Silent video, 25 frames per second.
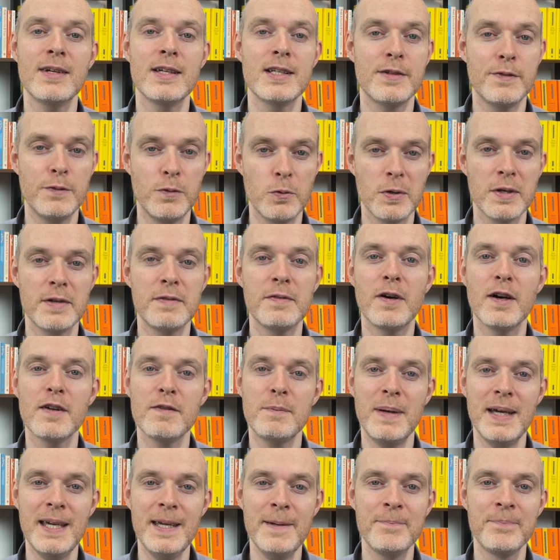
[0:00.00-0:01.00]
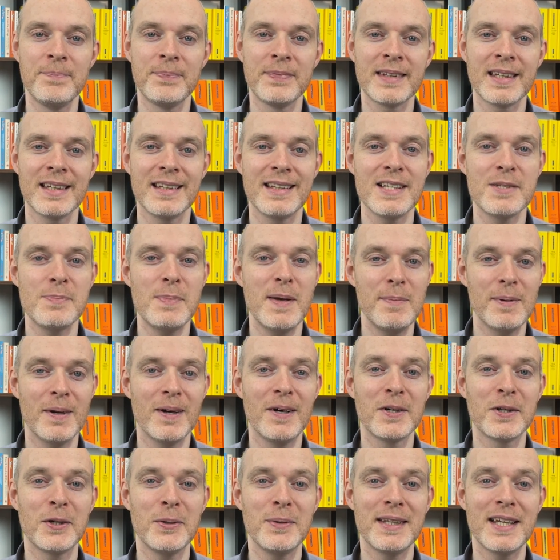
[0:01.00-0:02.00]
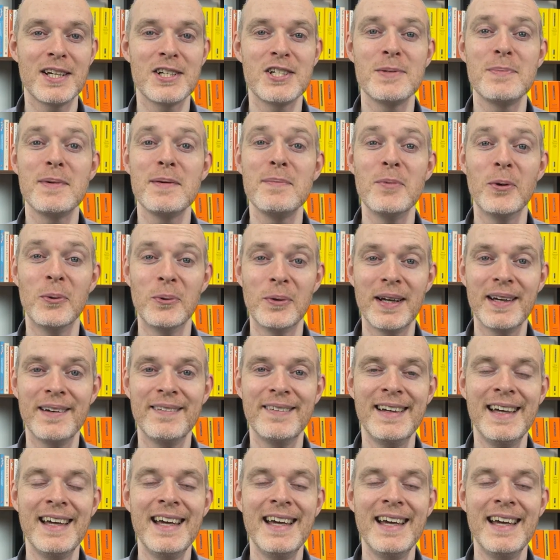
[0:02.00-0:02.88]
is 45p. There's people arguing that should be more now.